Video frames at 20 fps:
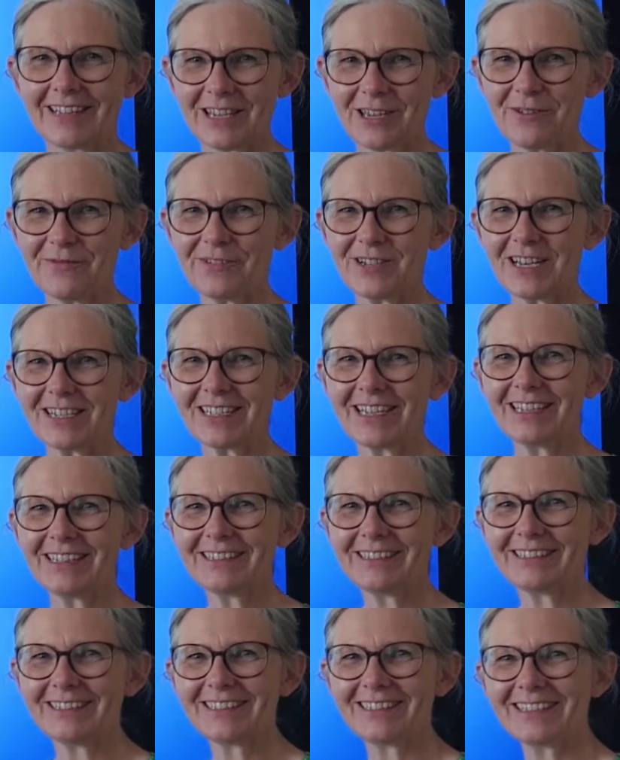you think you've done
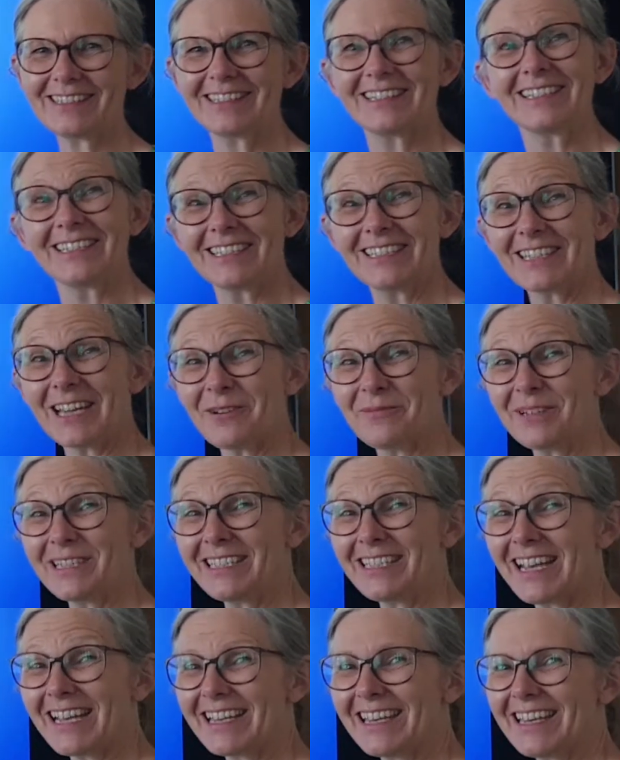it? Shall we
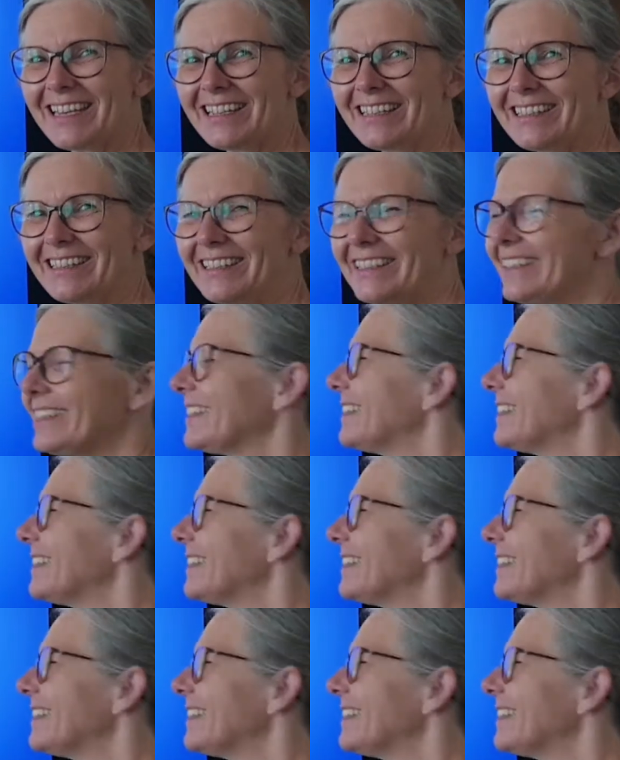check it?